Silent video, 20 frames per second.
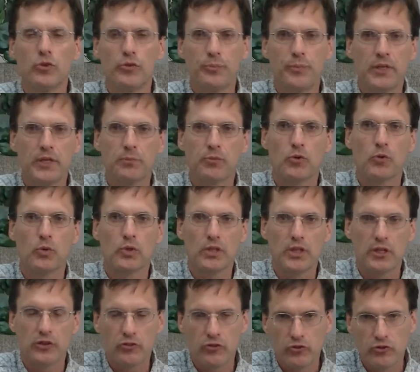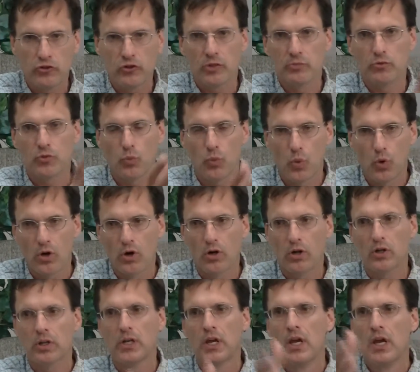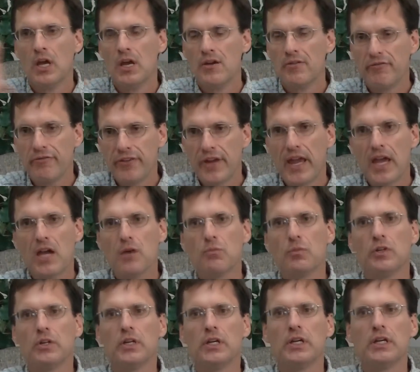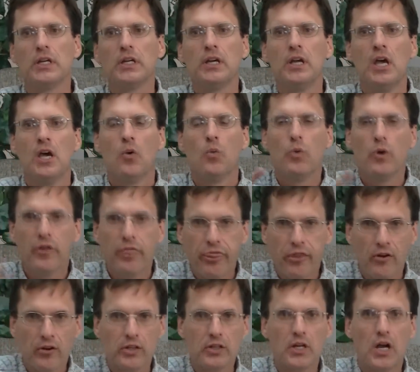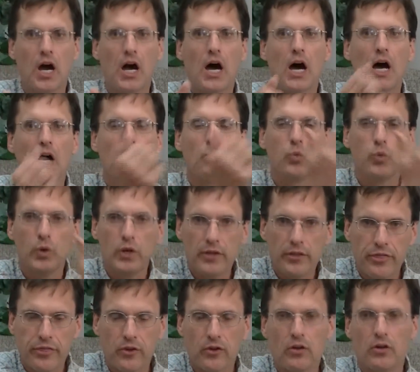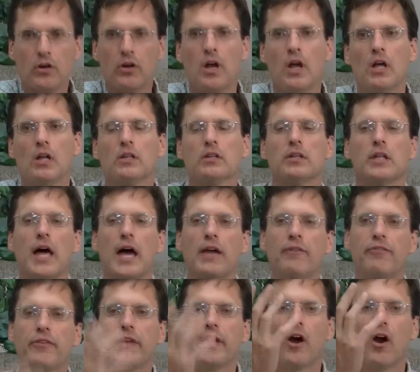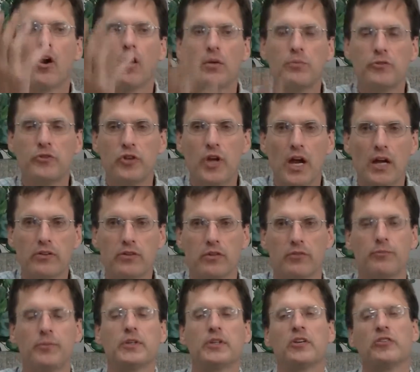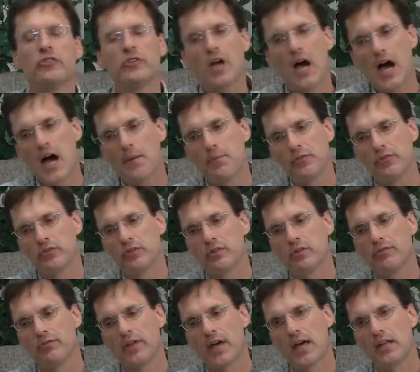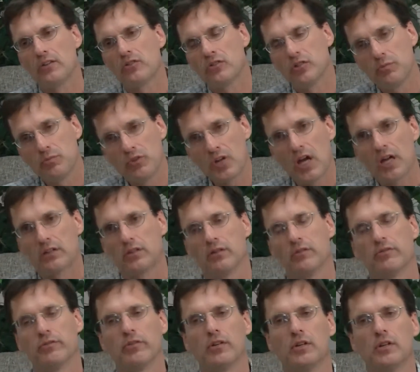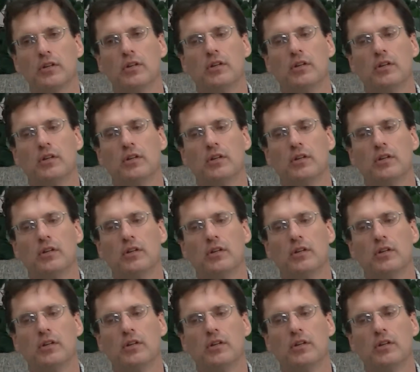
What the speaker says: with people, relationships, work, family, with their God, with their life, they are objective. Because the opposite of that is subjective.